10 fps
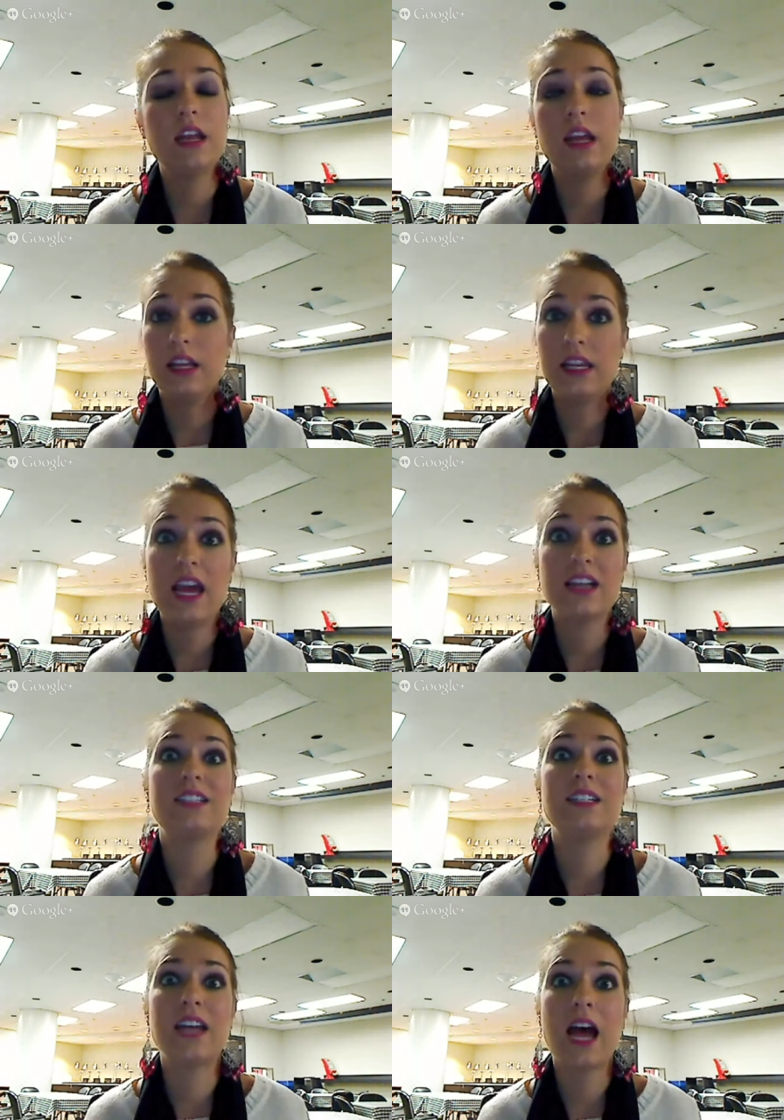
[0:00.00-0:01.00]
and he
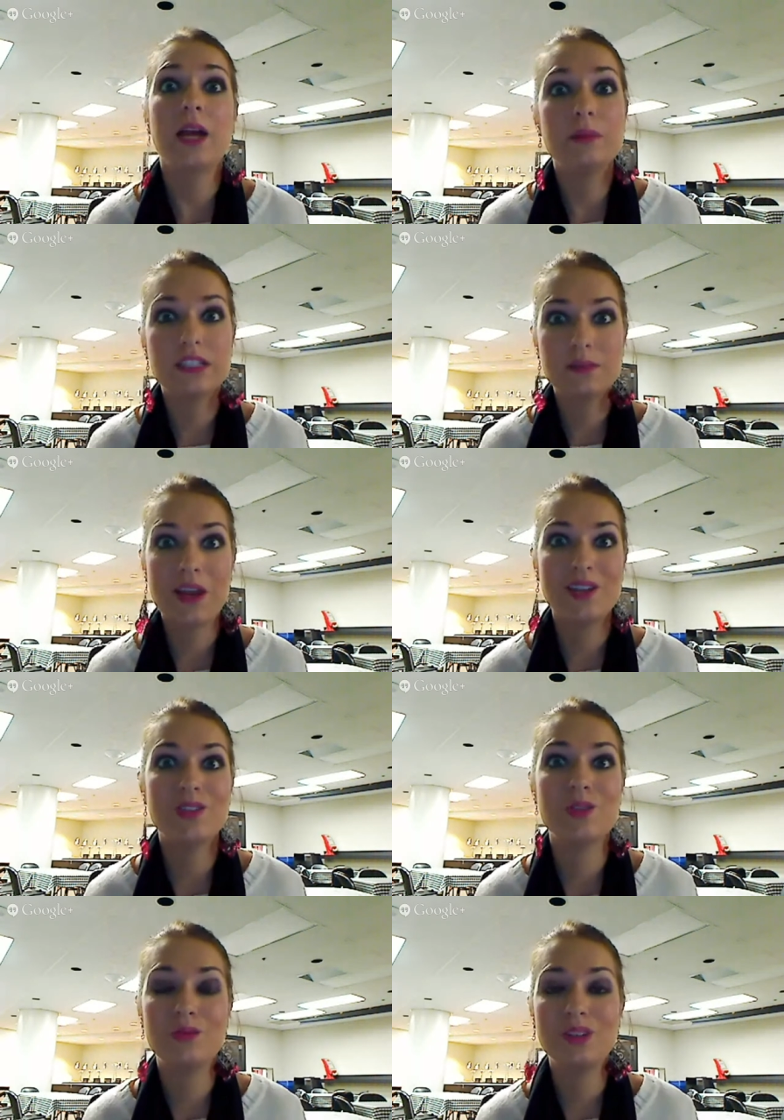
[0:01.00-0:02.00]
has the time and
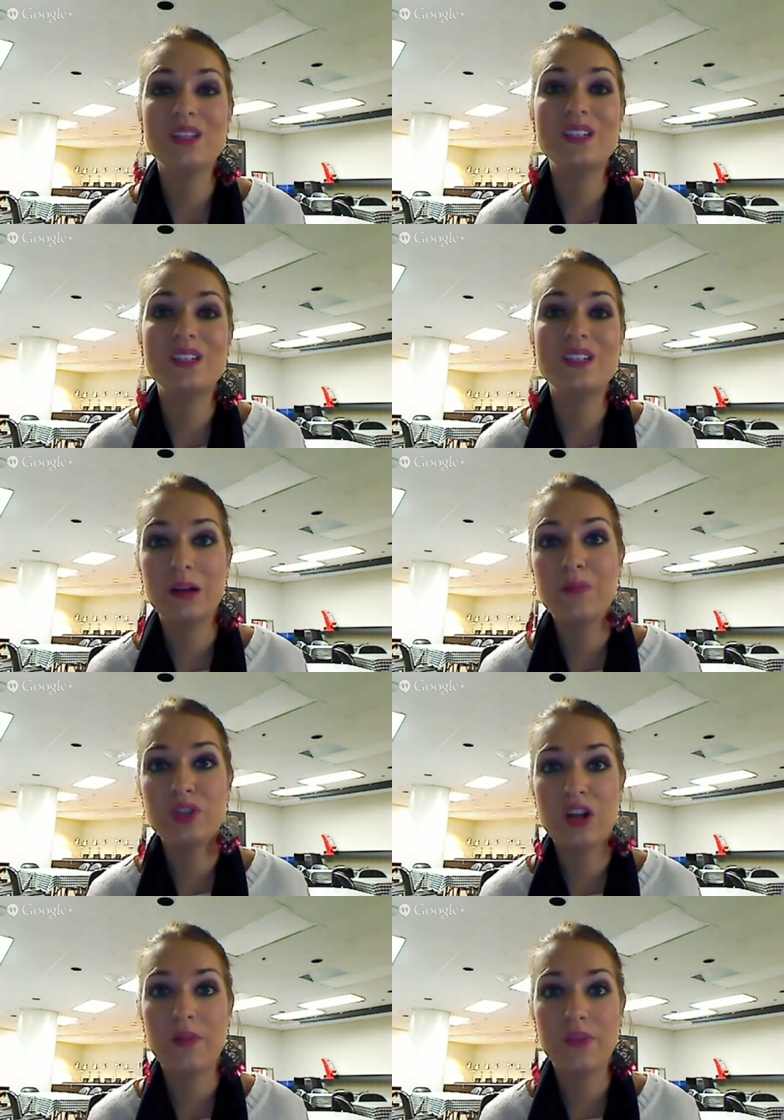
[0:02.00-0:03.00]
space to really set
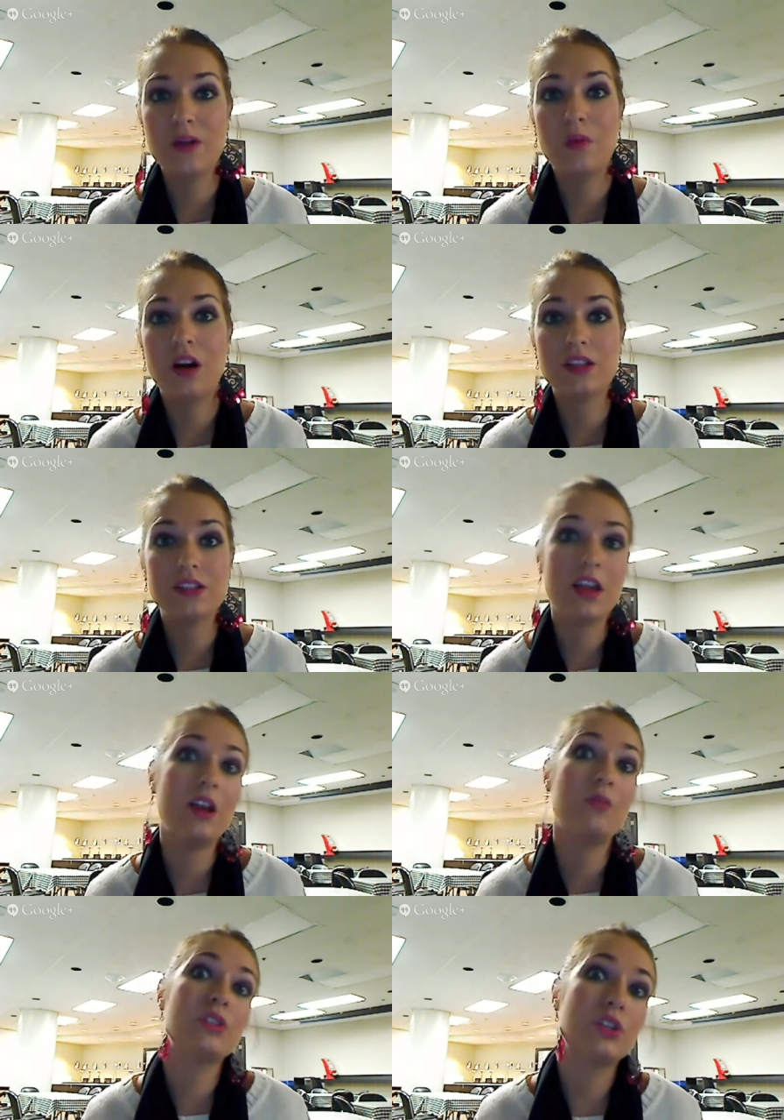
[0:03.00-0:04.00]
up the shot that he wants,
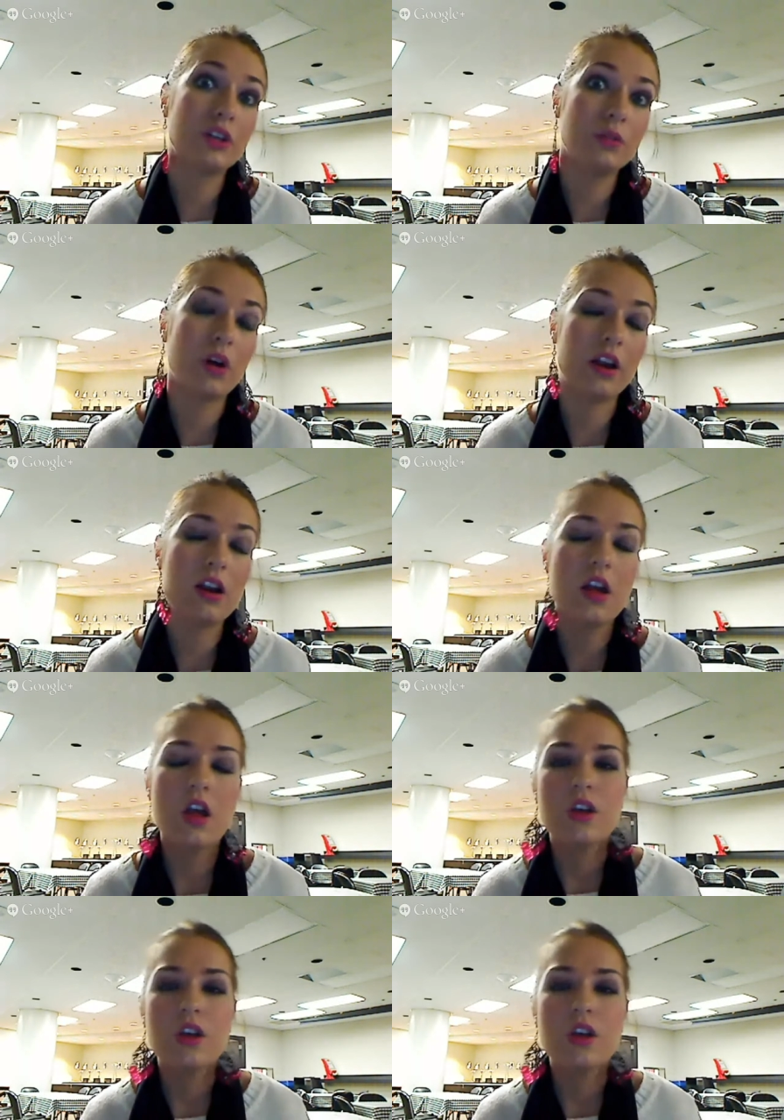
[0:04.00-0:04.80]
and it was a good one.